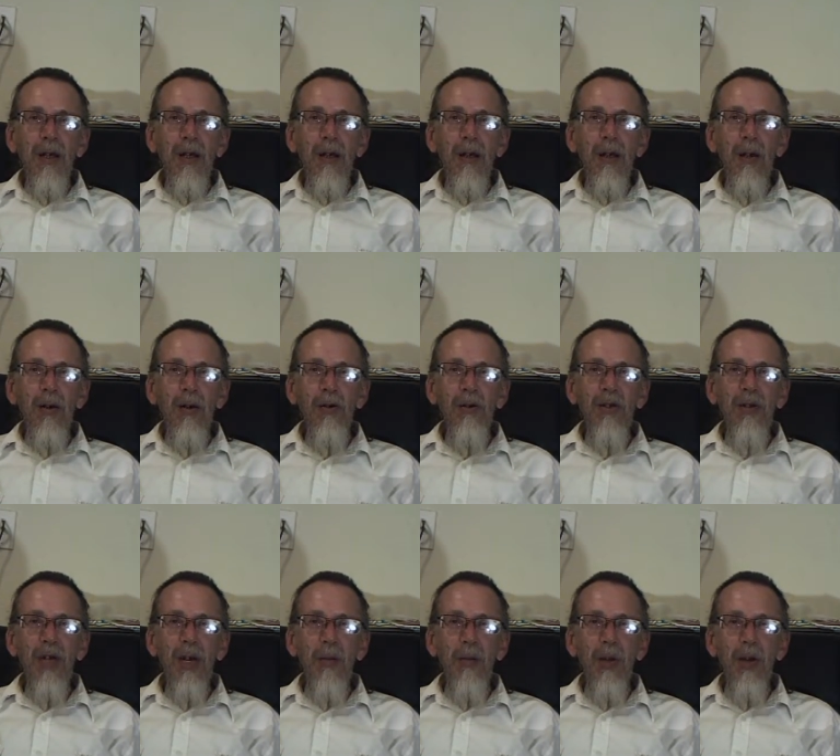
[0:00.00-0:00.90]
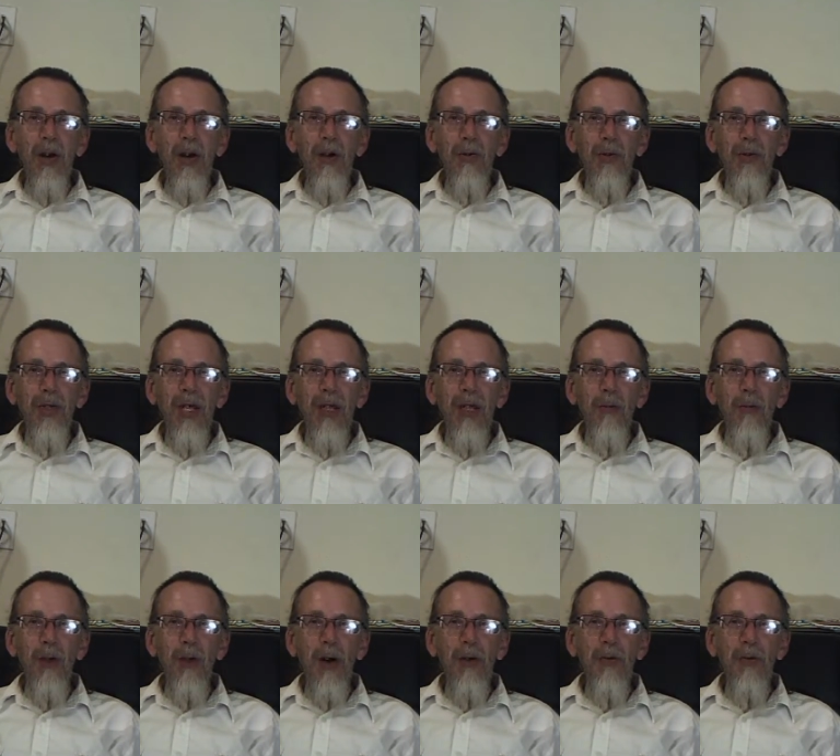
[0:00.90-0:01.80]
Long time ago, cell
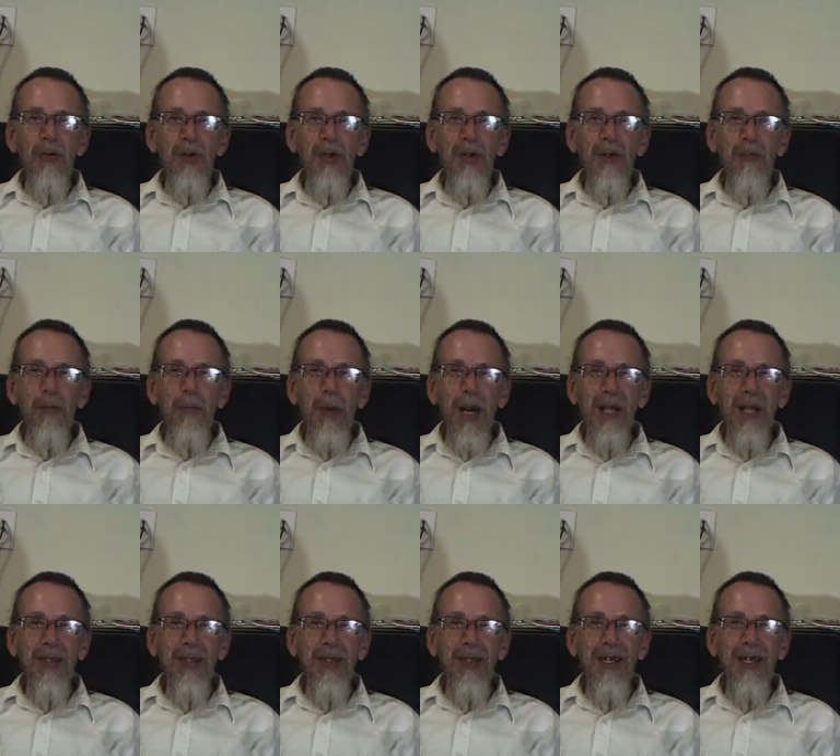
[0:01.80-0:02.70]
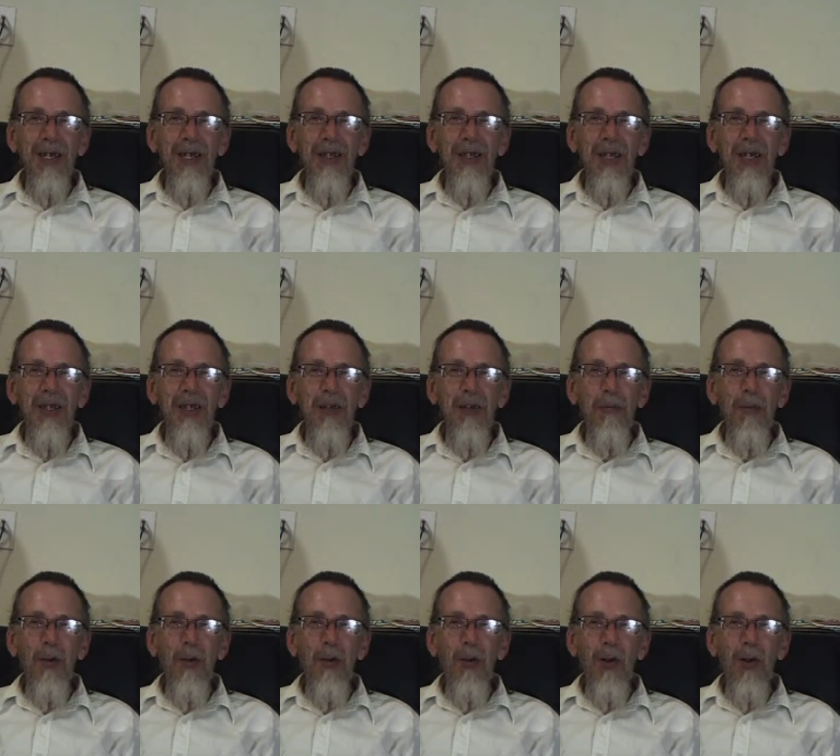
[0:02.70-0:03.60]
phones have passed the
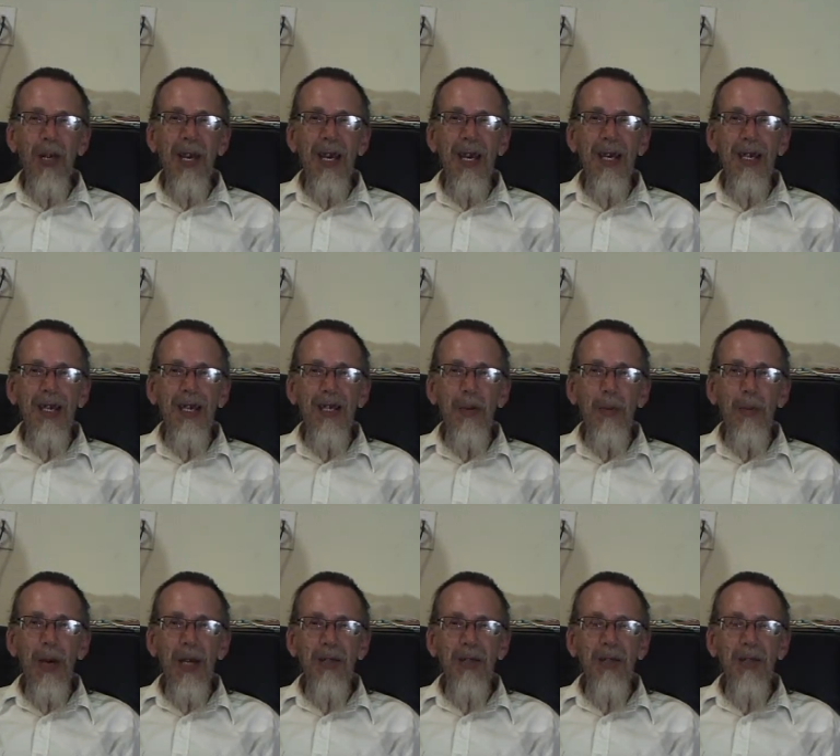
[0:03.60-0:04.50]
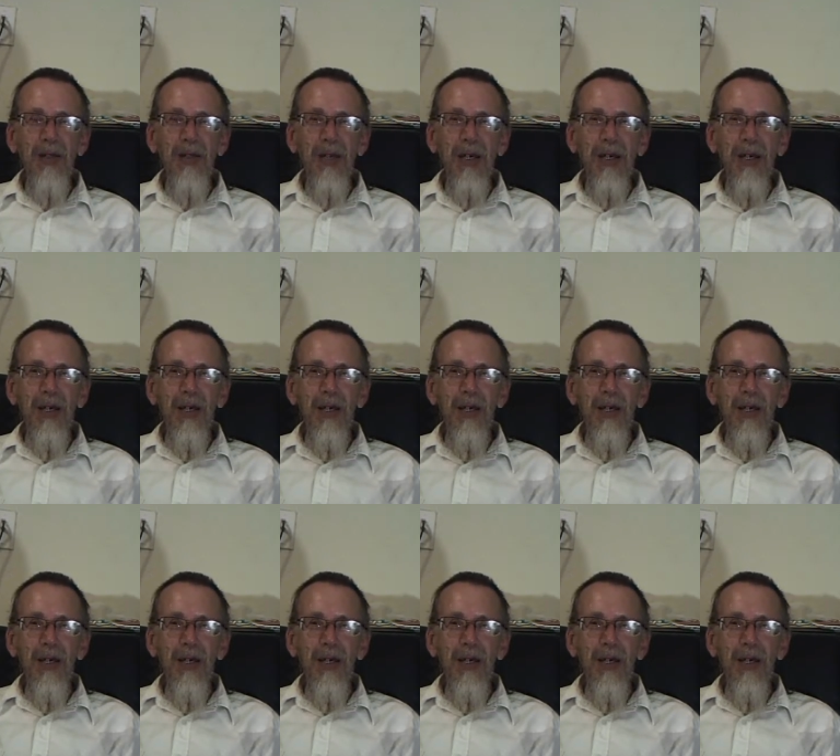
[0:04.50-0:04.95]
64K capacity.